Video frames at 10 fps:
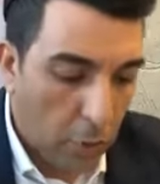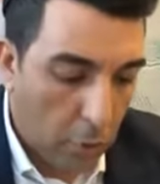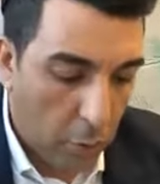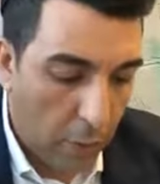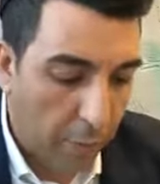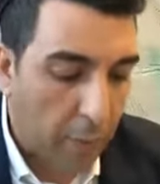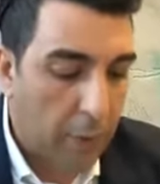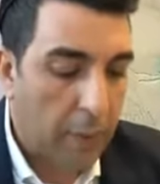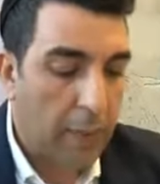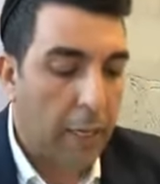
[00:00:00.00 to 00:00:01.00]
You have to
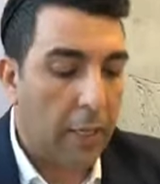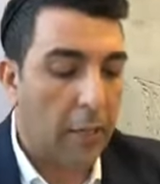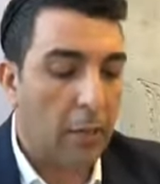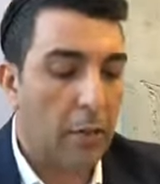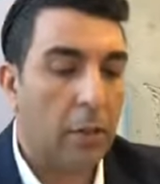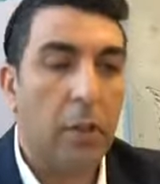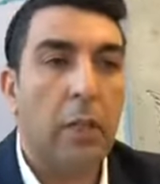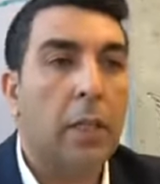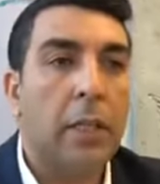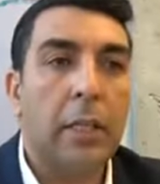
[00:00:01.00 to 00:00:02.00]
understand
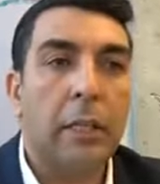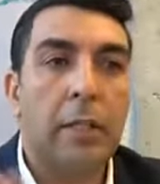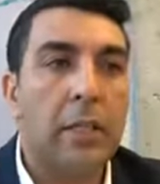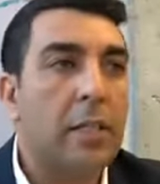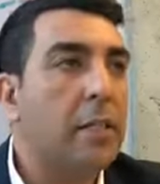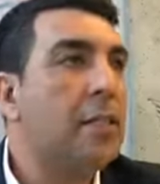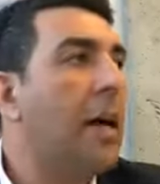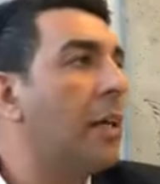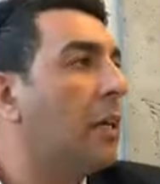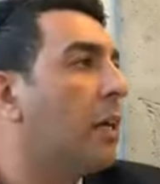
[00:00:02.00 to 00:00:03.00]
this is
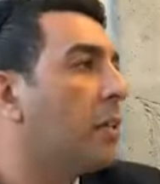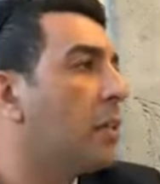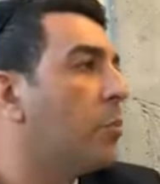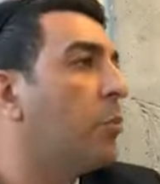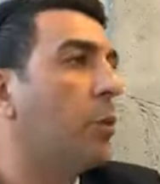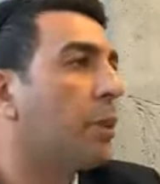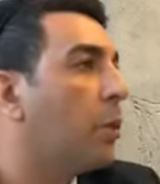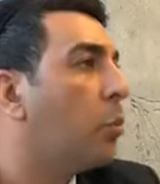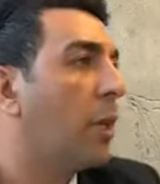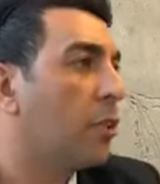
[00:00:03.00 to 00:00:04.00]
not a simple
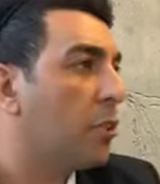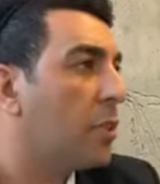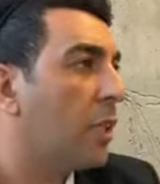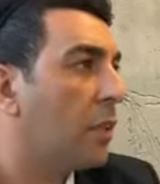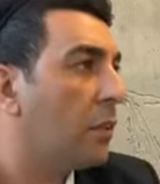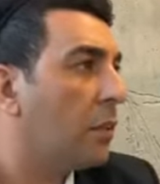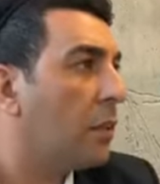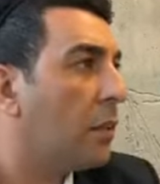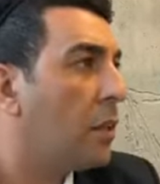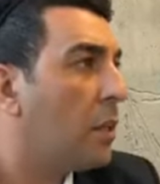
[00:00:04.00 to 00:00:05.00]
thing, what I just said.
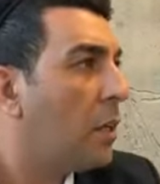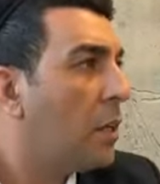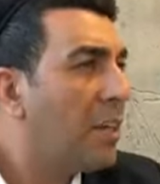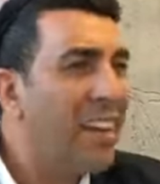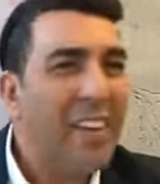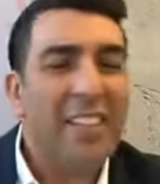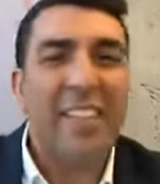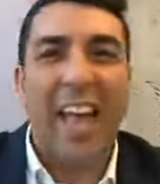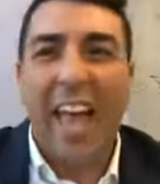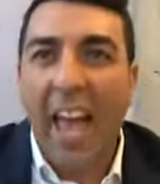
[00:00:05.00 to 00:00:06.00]

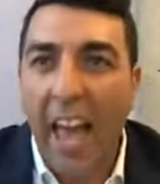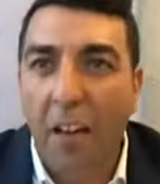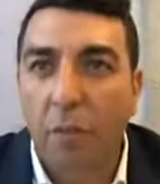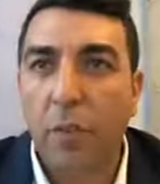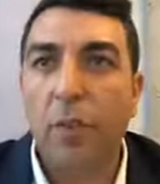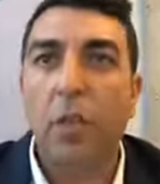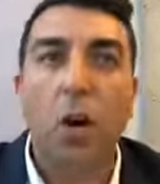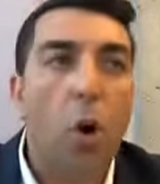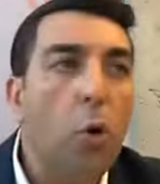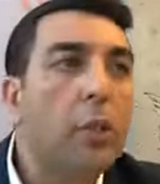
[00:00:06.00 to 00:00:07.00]
To have the
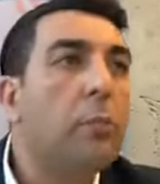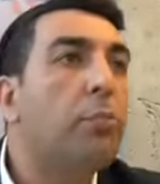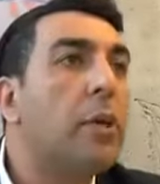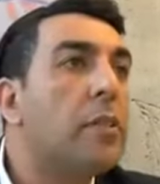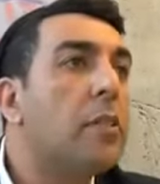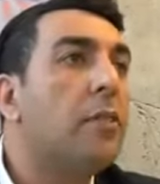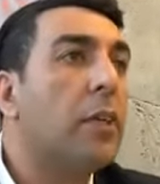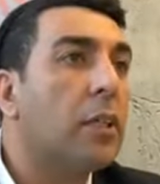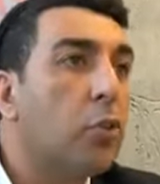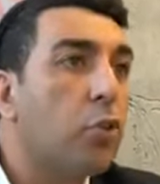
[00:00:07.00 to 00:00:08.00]
holy presence of a
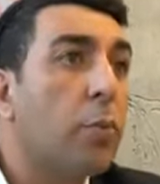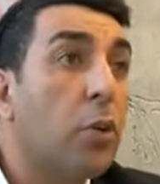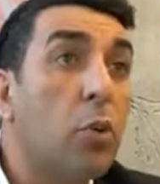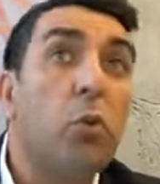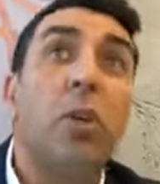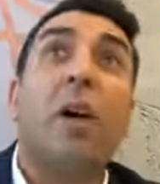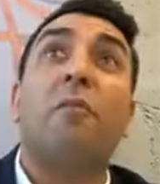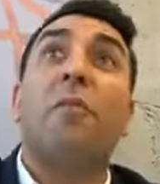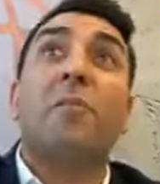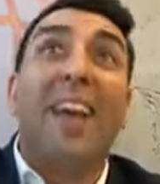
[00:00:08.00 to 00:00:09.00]
Kadosh Baruch Hu come
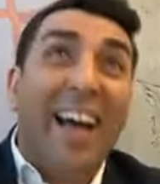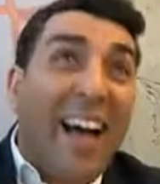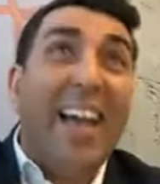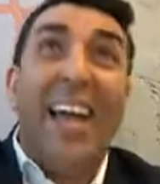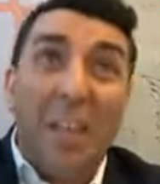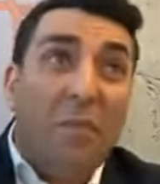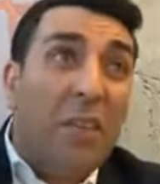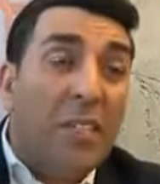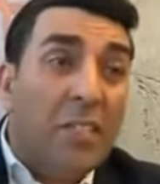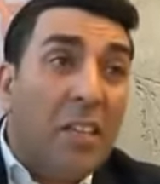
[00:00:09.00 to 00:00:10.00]
from the high
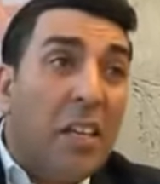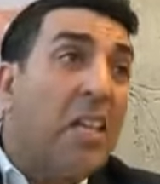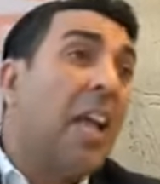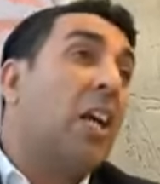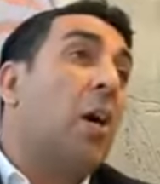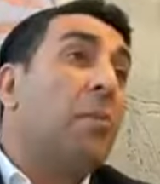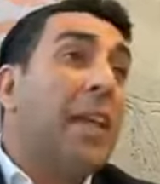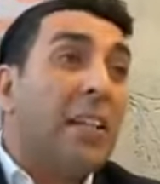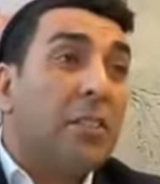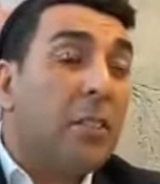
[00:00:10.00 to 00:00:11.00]
heavens and come
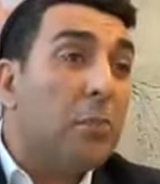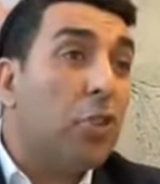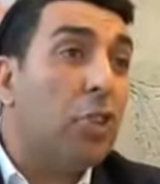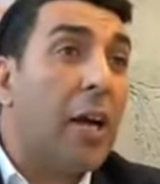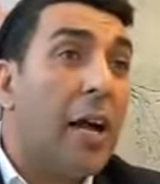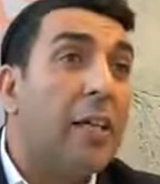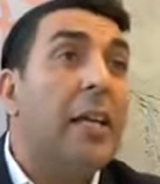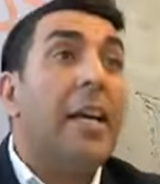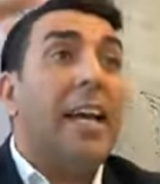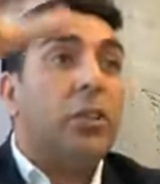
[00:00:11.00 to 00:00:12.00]
down to the Mishkan
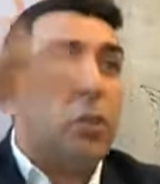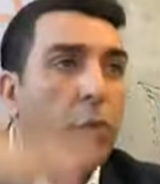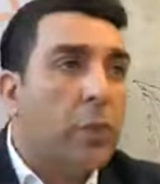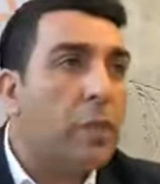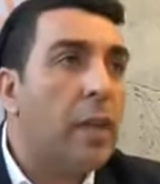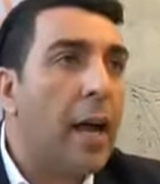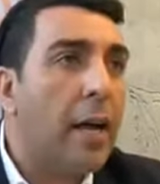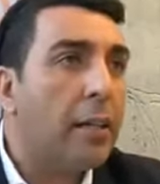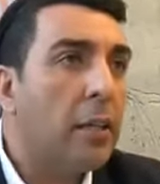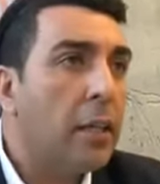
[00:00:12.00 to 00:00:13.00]
and to
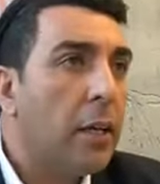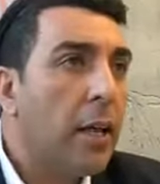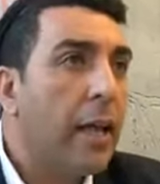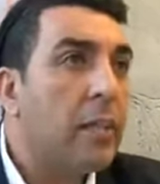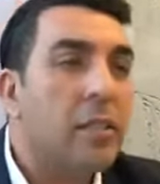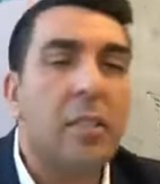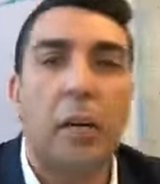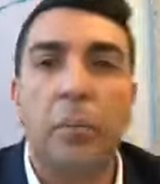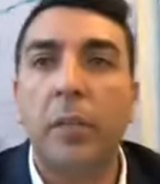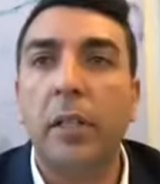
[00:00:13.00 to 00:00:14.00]
reside is
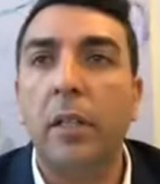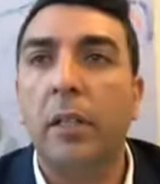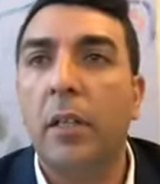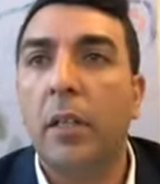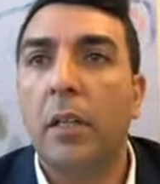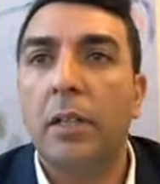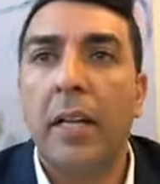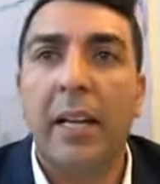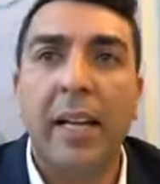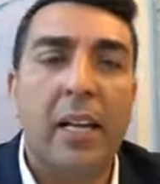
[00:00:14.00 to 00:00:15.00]
something
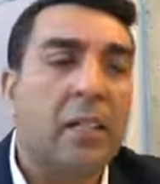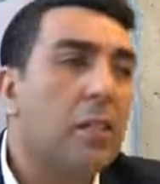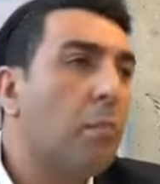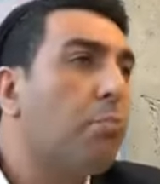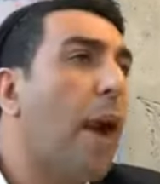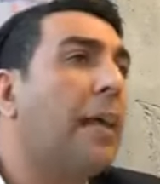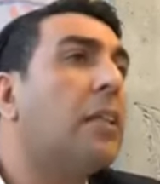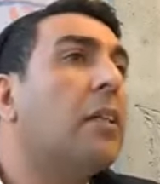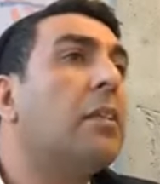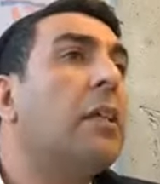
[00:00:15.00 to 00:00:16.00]
that is
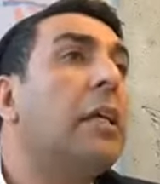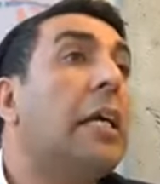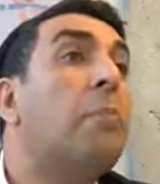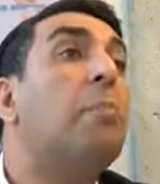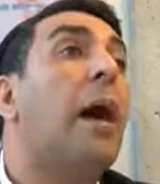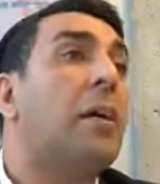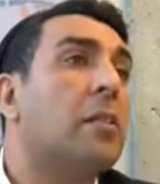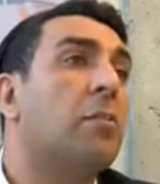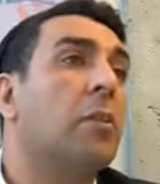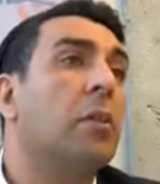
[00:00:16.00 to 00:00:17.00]
practically
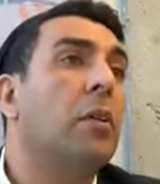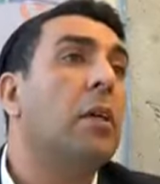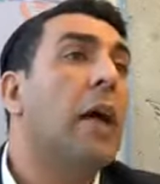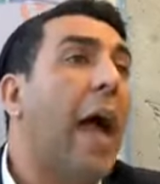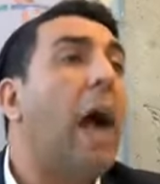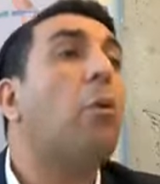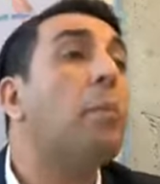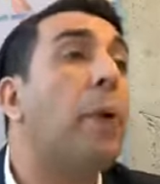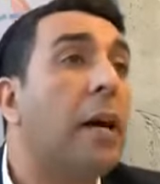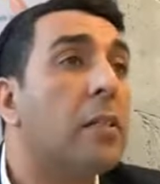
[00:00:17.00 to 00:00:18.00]
impossible. How
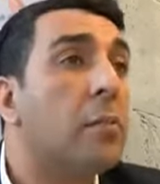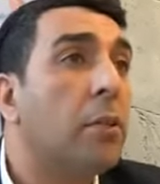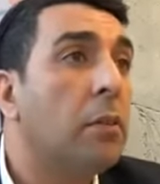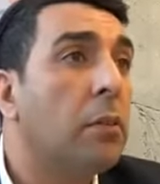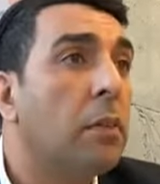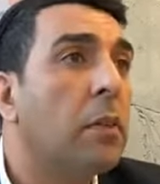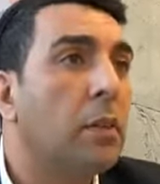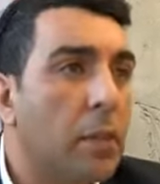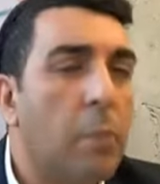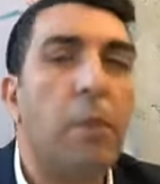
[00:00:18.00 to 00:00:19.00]
impossible?
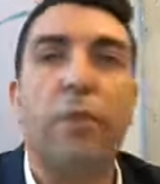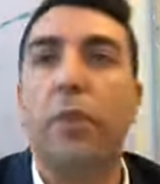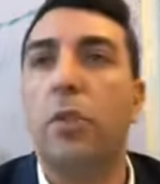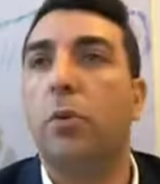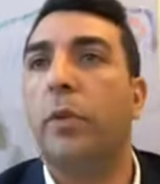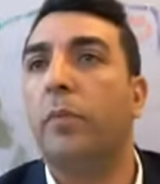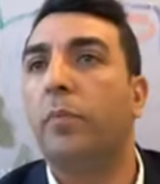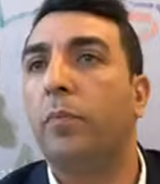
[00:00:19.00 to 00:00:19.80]
Let me fill you in.